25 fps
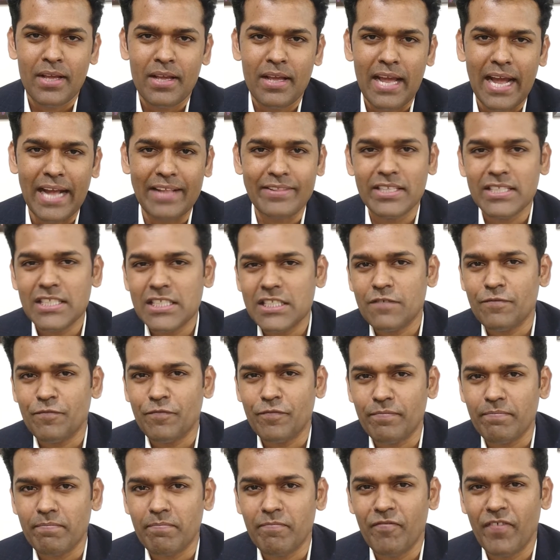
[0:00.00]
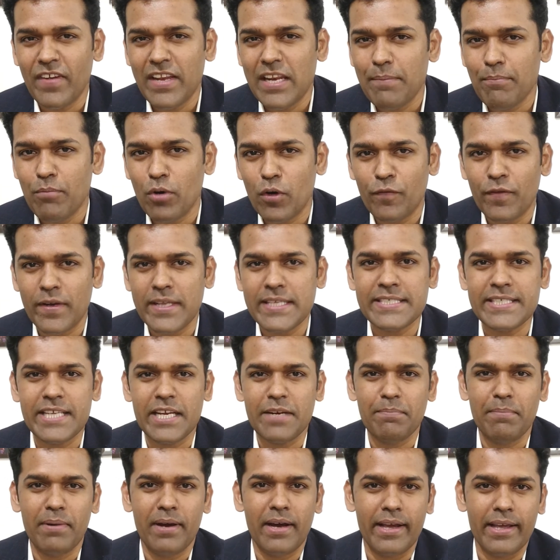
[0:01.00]
And this is very beautifully
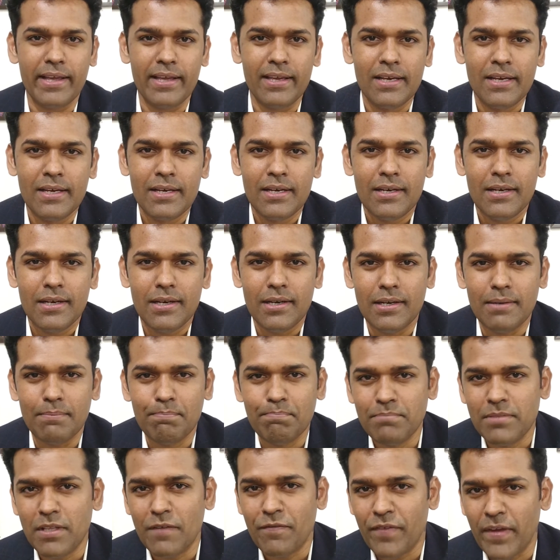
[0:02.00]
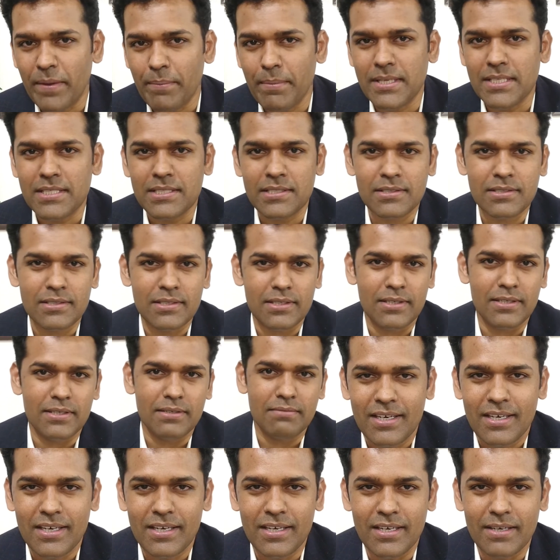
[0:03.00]
said by the famous
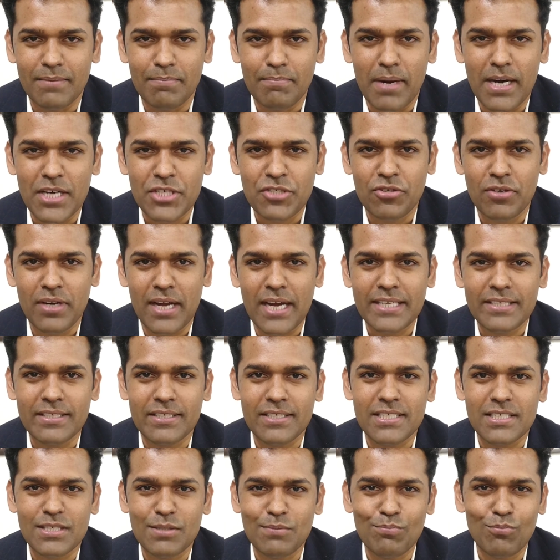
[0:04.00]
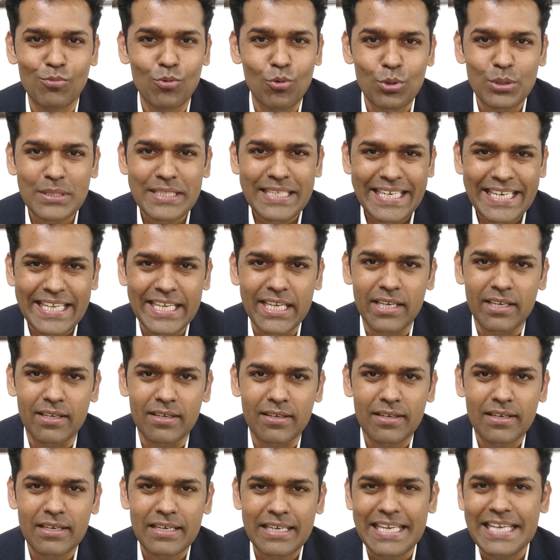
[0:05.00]
martial artist Bruce Lee.
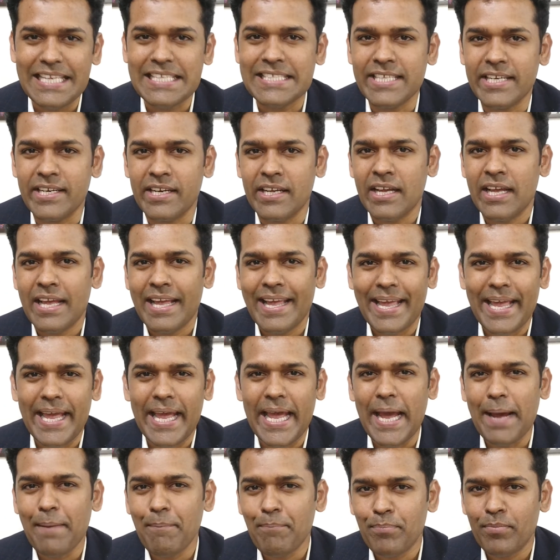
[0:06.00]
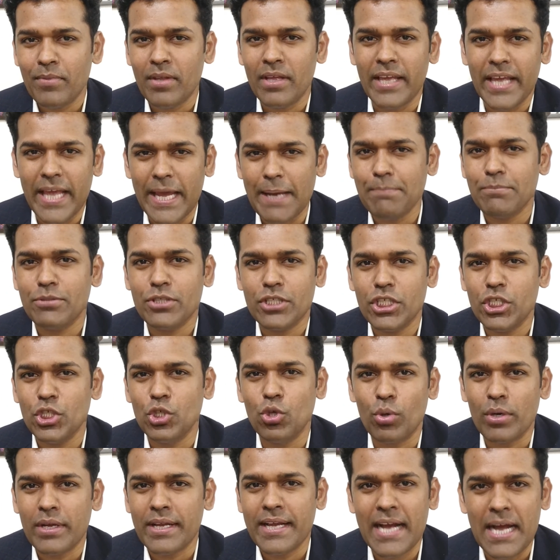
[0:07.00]
He said, empty
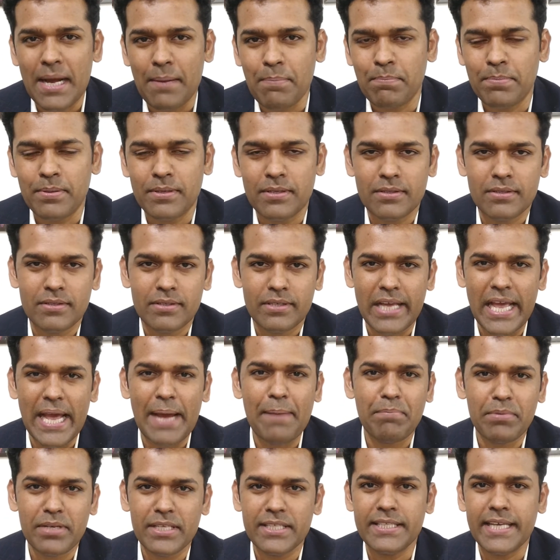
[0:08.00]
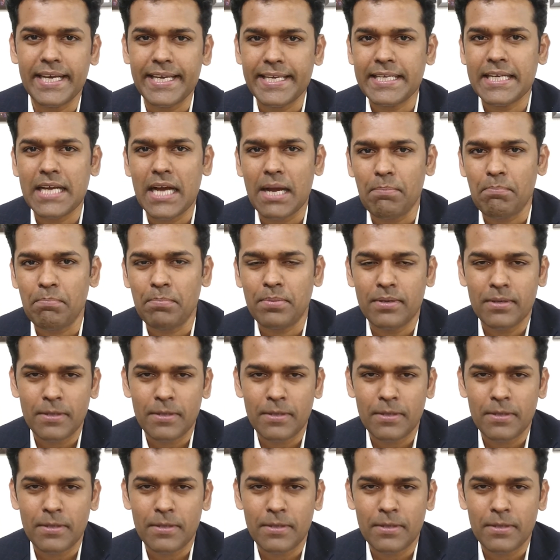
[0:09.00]
your cup, empty thy cup.